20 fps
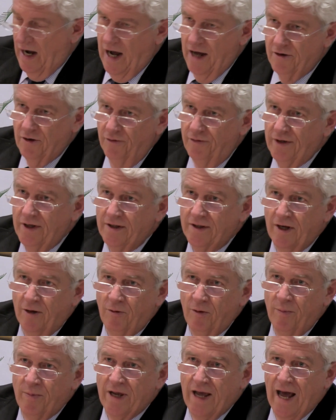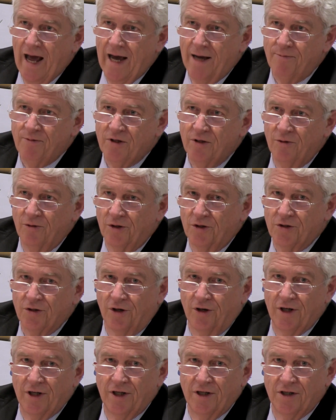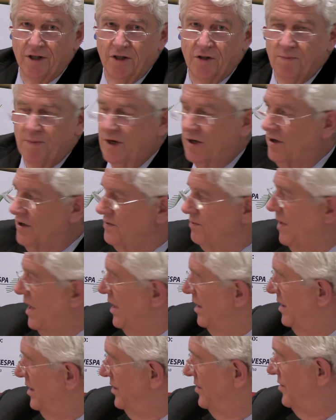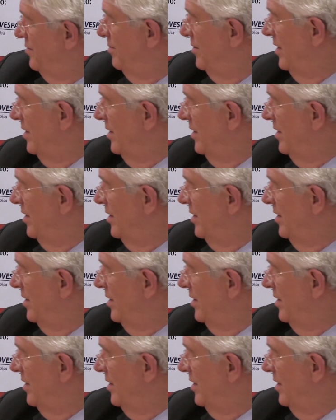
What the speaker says: I don't think there will be absolute shortages because markets